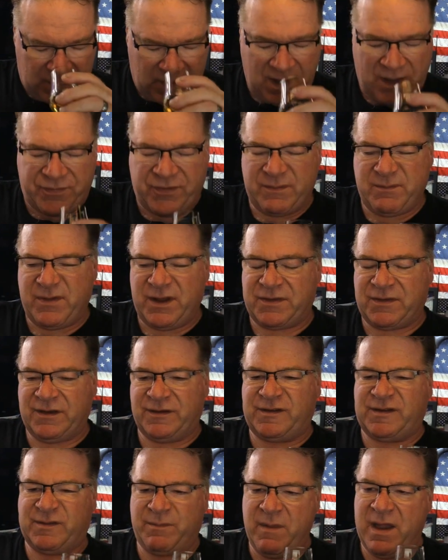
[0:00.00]
nothing but
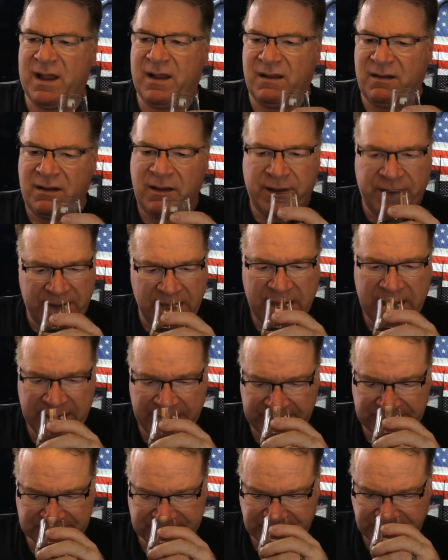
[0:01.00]
the smell,
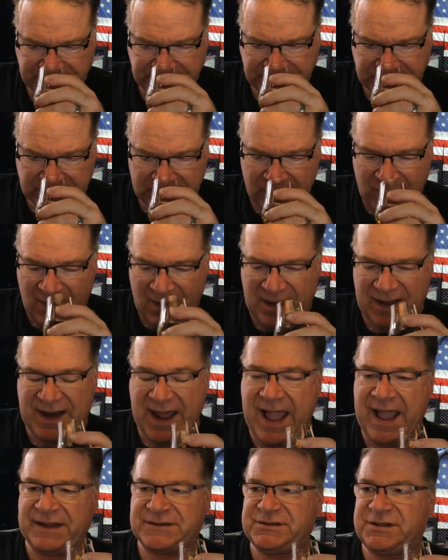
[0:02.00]

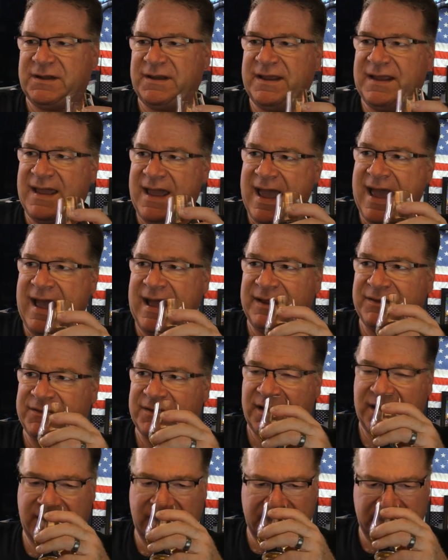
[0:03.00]
it actually
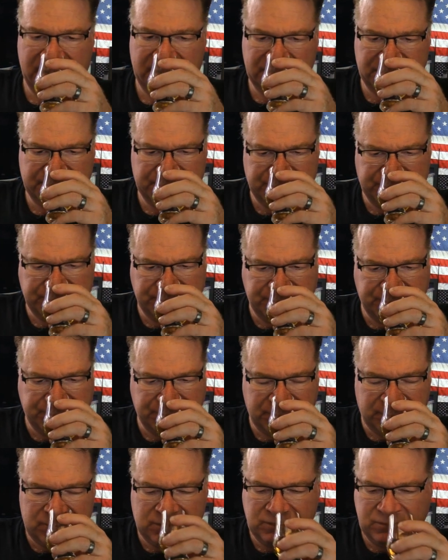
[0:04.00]
has a
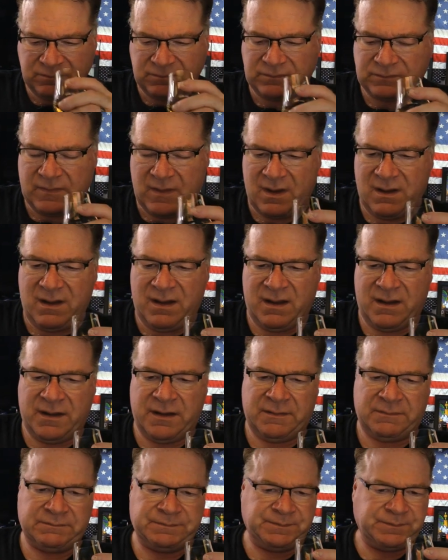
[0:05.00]

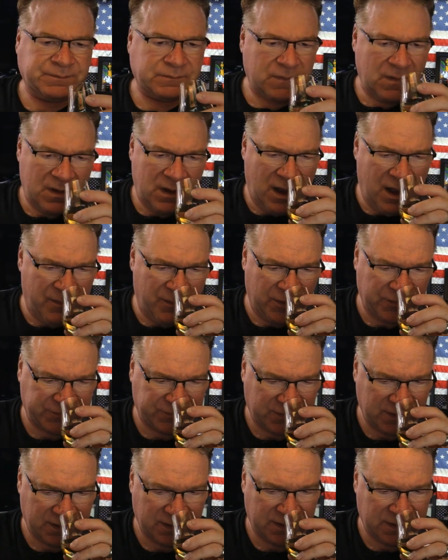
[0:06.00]
um,
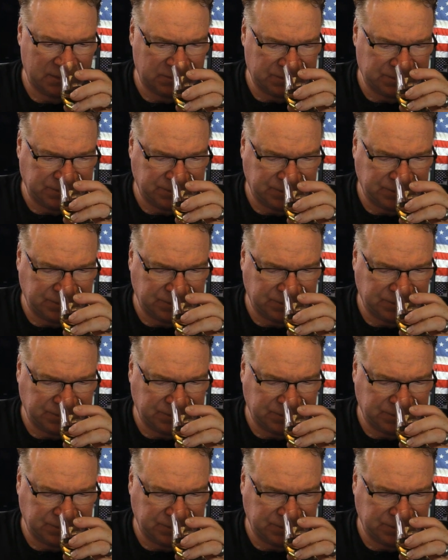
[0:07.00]
almost a